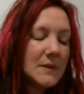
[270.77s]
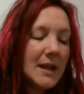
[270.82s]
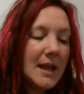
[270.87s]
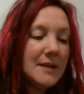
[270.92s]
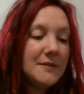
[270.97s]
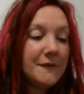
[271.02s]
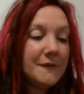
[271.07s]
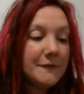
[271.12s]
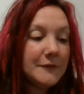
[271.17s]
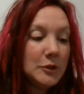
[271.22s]

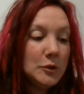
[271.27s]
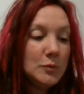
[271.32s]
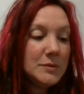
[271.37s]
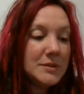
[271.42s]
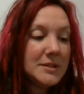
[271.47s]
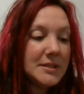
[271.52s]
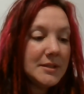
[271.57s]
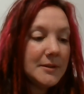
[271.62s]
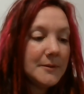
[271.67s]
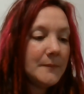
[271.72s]
and
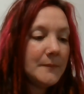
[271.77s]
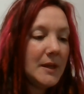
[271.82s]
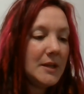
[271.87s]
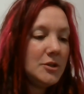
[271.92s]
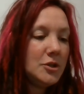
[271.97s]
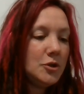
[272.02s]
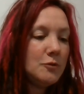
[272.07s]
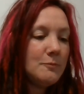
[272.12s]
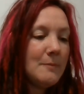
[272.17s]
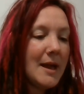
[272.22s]
Flute,
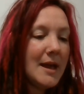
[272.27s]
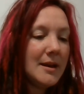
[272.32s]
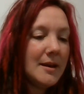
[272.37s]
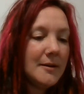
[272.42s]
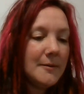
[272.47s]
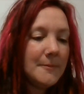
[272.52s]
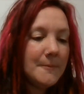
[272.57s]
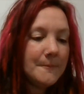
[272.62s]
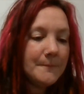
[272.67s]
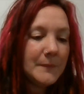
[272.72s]
and
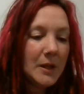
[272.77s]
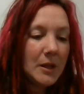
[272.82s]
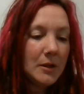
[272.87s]
Humana.